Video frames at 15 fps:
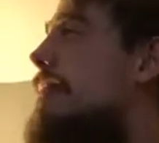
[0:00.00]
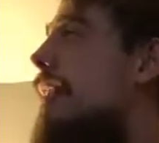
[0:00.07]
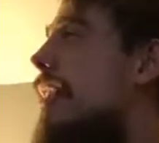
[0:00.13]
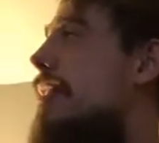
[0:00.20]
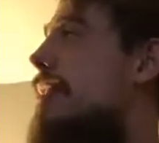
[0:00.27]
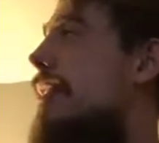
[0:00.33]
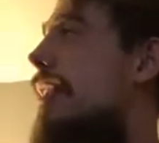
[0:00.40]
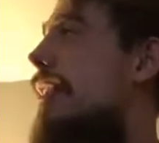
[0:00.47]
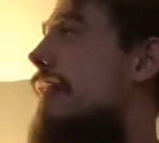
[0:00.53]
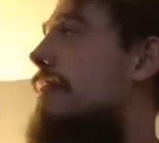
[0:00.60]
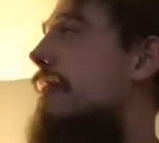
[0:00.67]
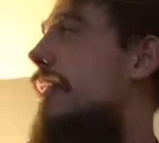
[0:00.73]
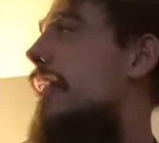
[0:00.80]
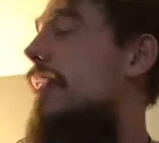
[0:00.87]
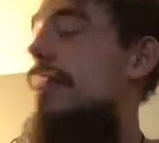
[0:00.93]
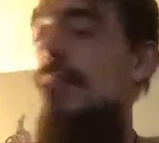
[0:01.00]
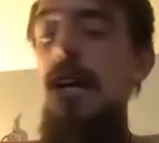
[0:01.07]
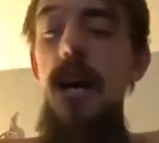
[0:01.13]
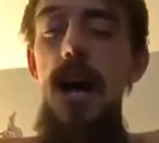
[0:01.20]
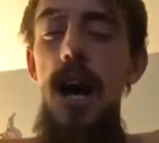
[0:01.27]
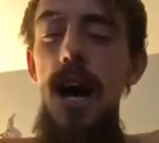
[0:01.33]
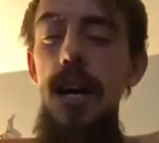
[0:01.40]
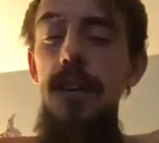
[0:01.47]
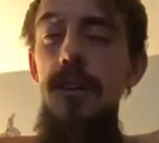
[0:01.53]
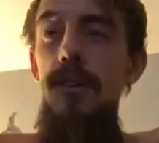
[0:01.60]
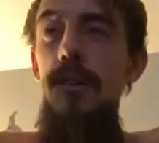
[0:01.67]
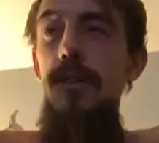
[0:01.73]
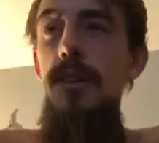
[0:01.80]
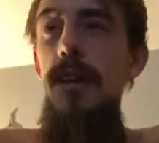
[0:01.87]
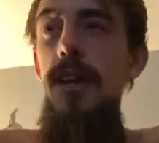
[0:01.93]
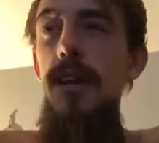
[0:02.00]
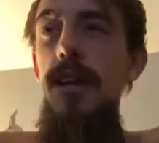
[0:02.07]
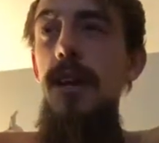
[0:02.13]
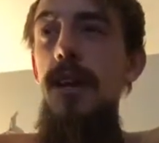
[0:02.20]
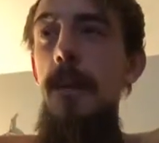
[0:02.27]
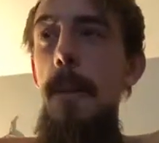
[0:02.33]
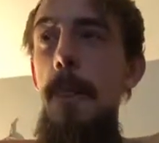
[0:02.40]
myself, because I know that,